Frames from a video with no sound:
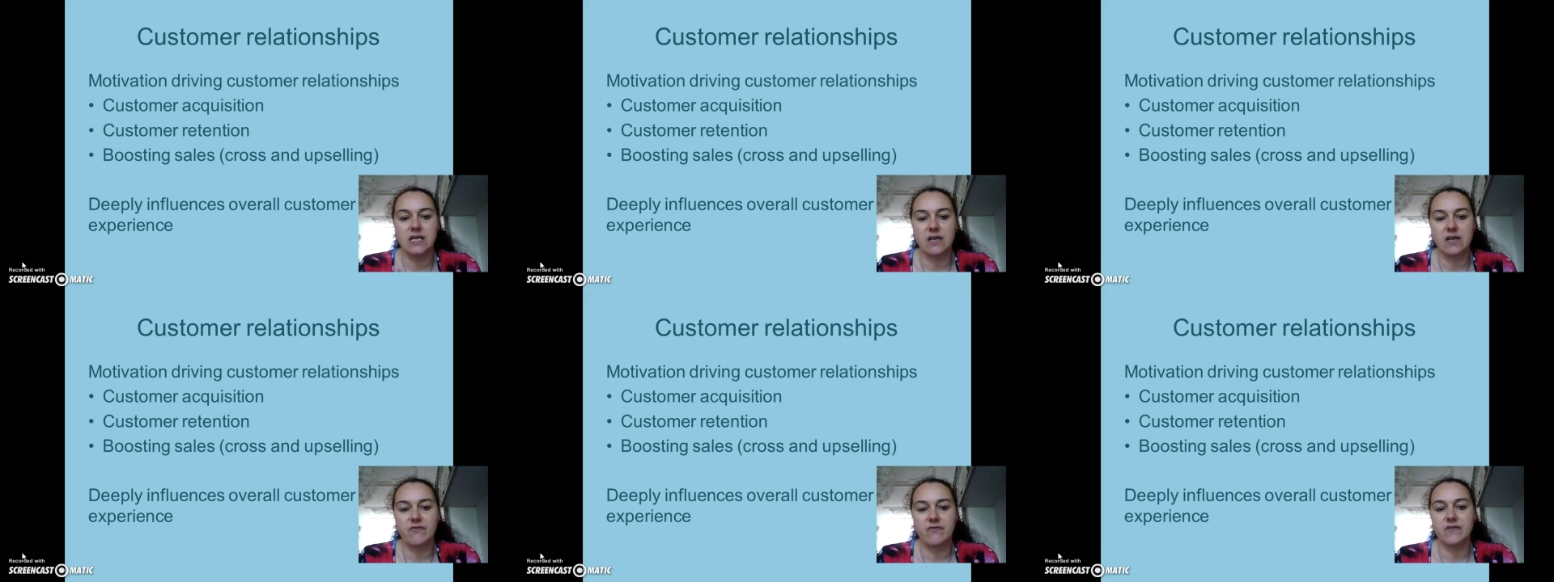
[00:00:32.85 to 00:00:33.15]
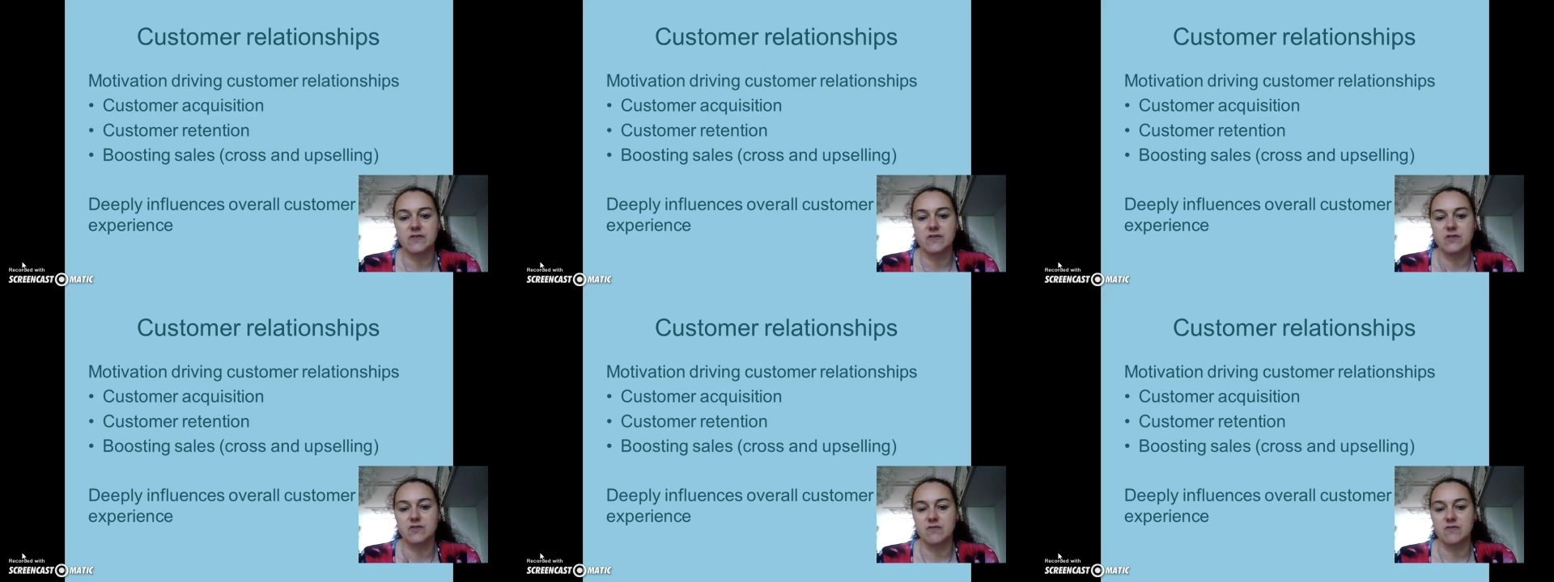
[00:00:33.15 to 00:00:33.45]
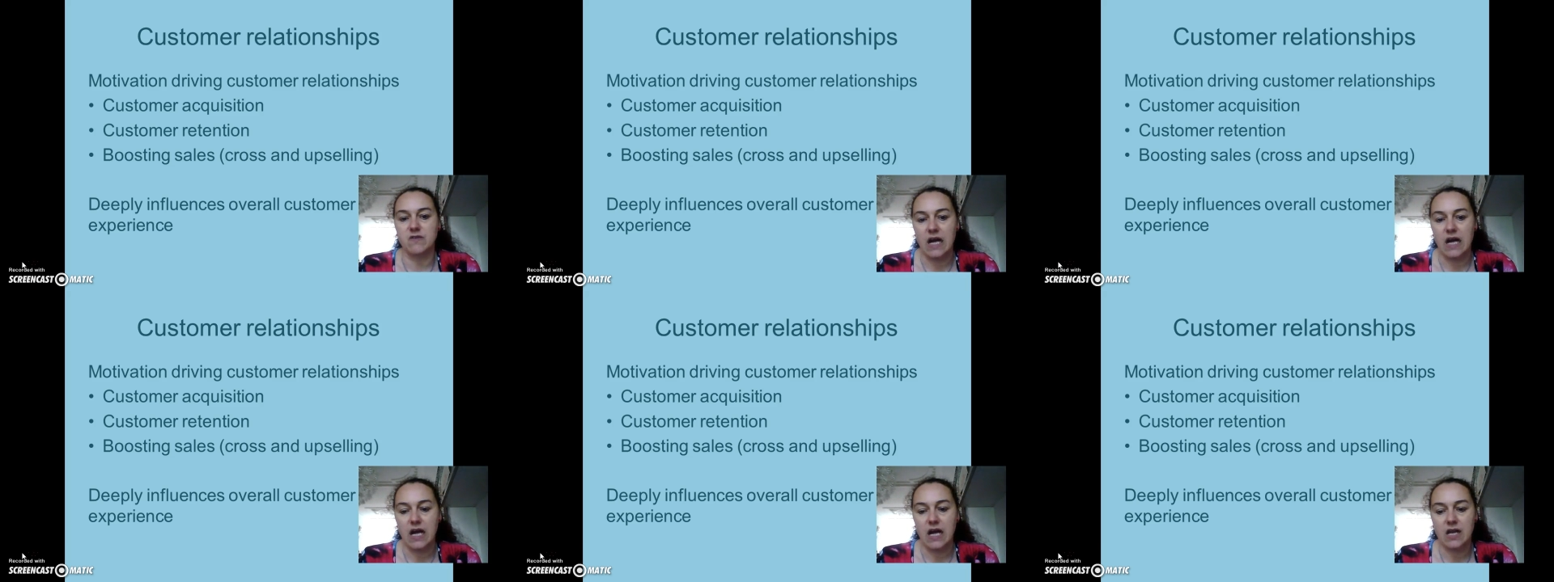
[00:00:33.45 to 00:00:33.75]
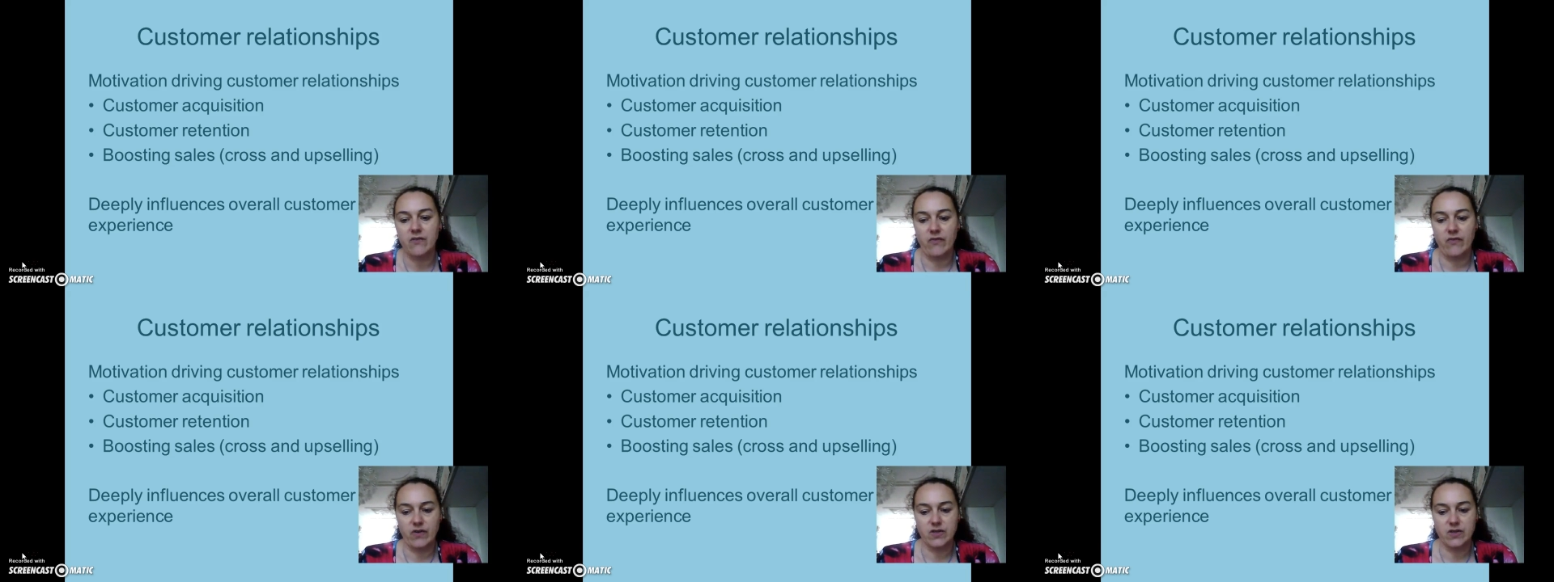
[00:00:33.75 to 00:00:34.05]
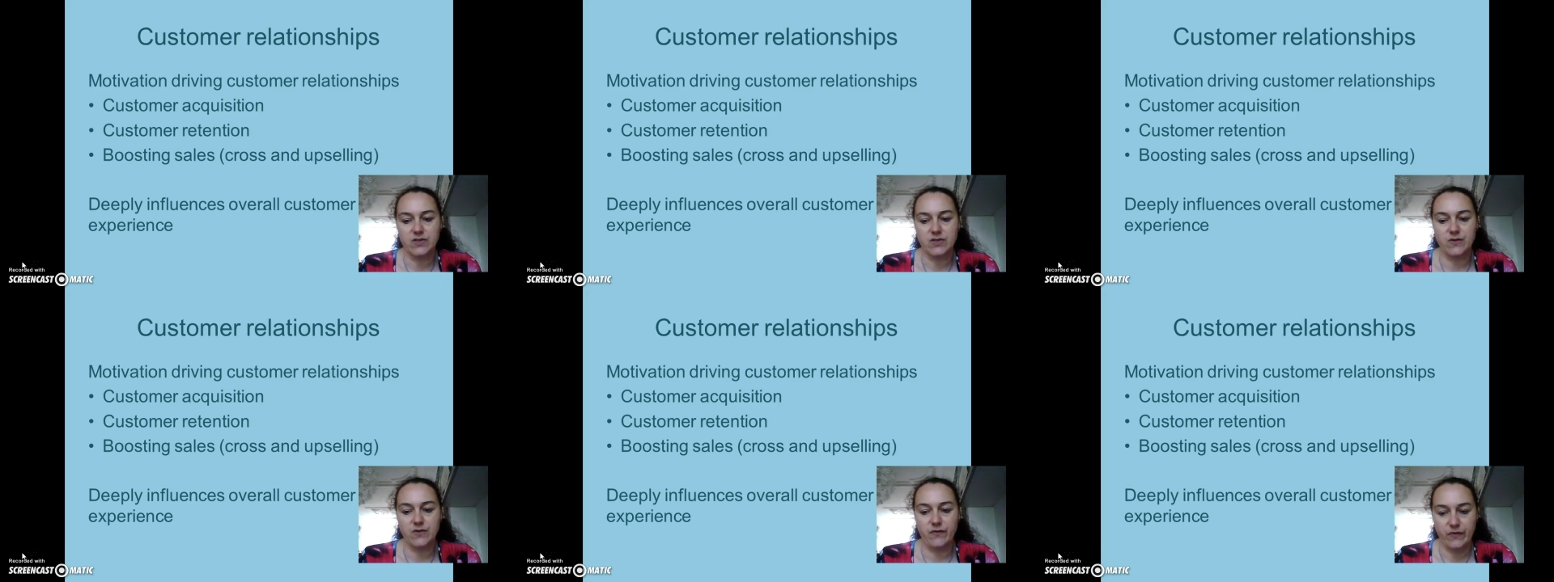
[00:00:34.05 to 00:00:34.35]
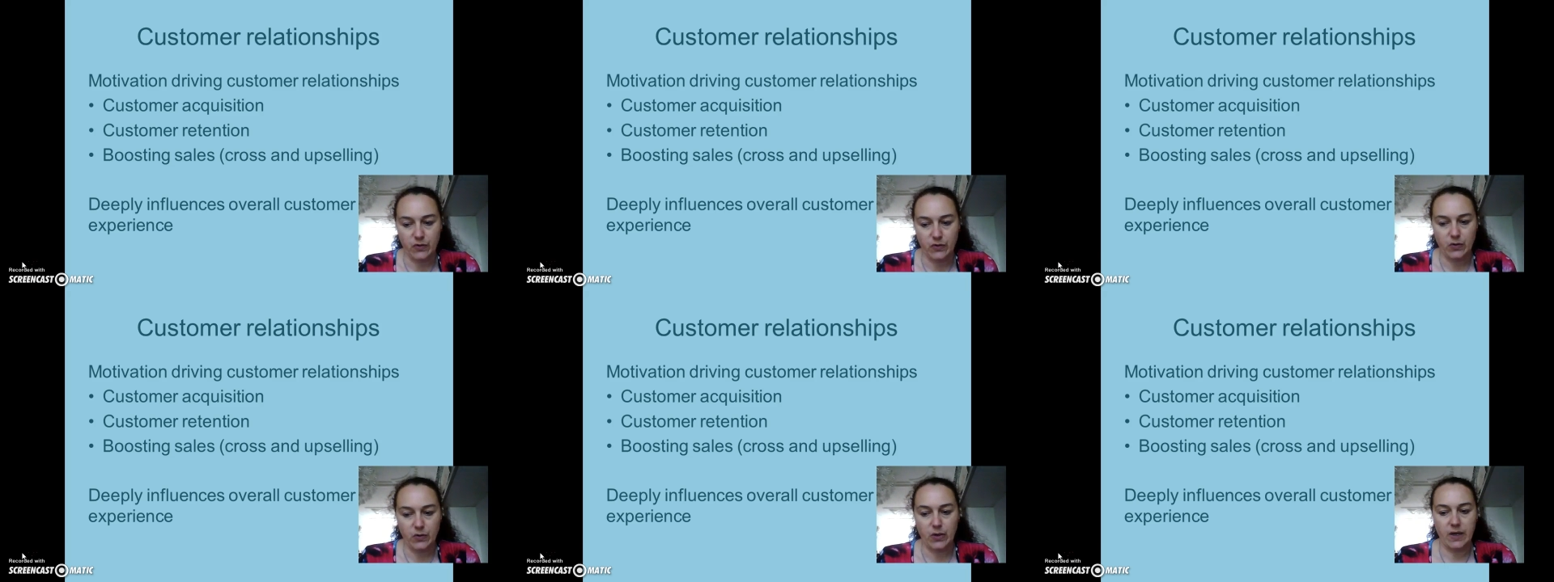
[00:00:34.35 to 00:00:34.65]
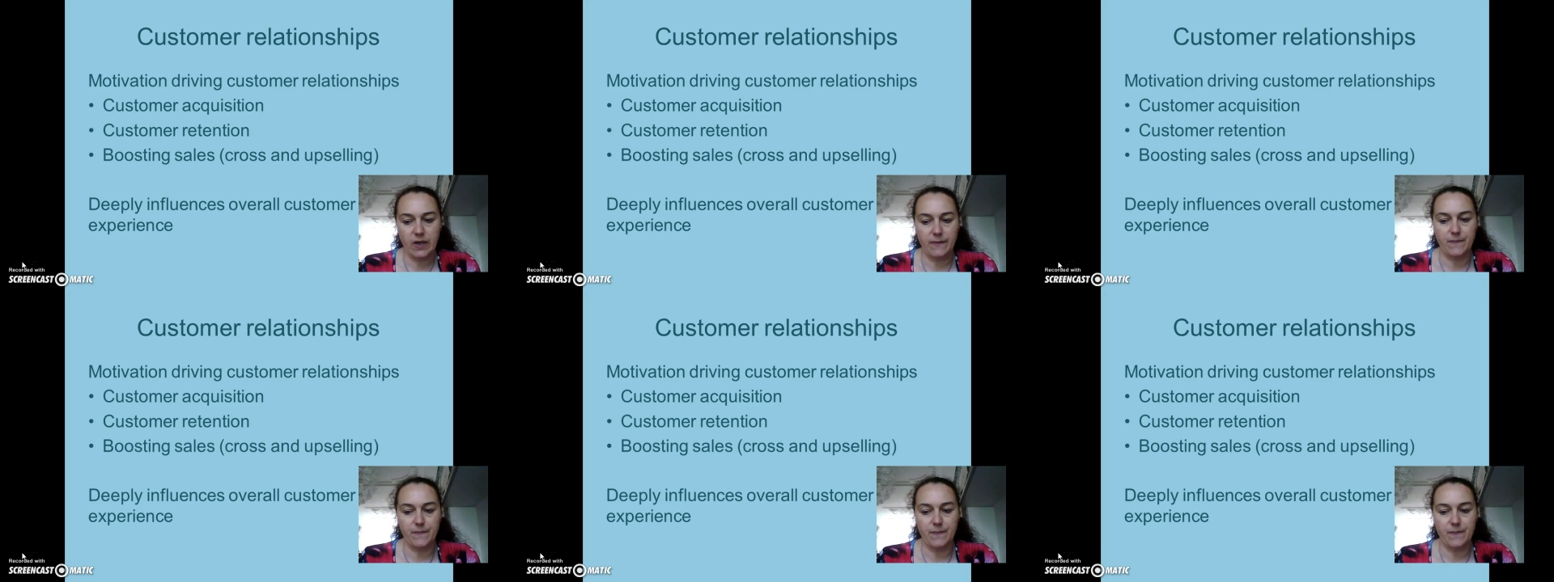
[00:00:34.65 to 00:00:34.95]
different drivers
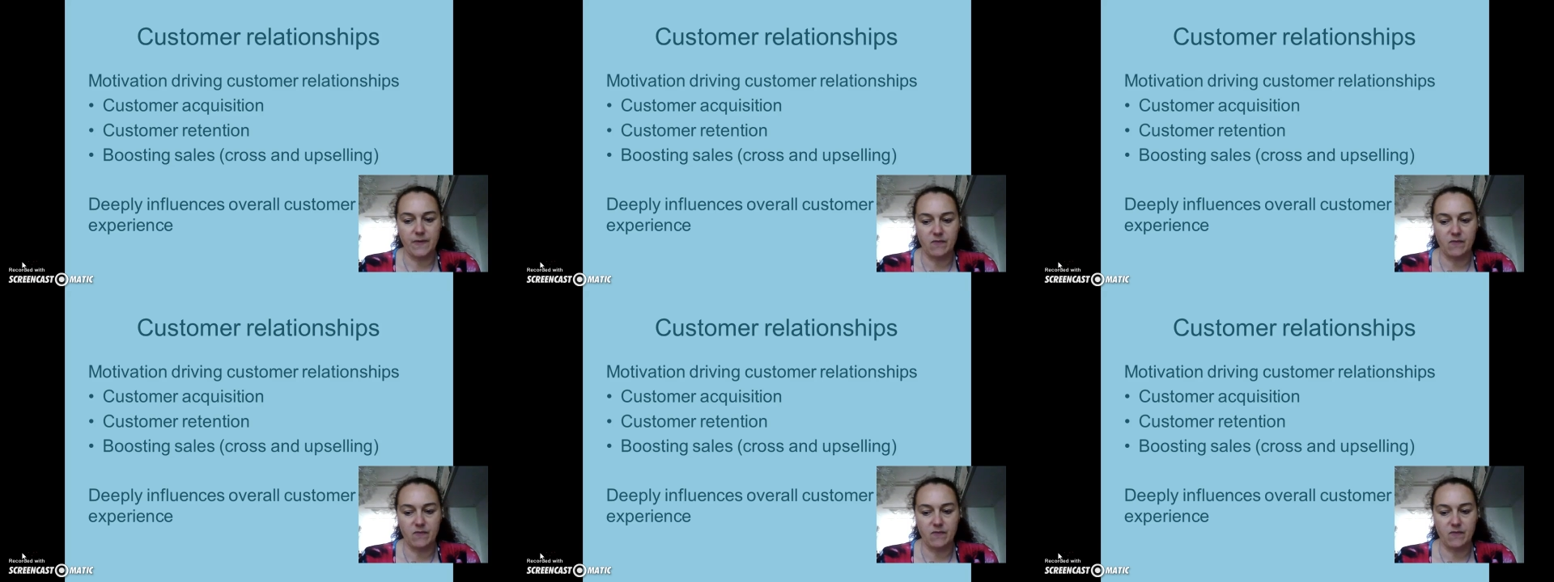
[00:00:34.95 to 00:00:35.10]
for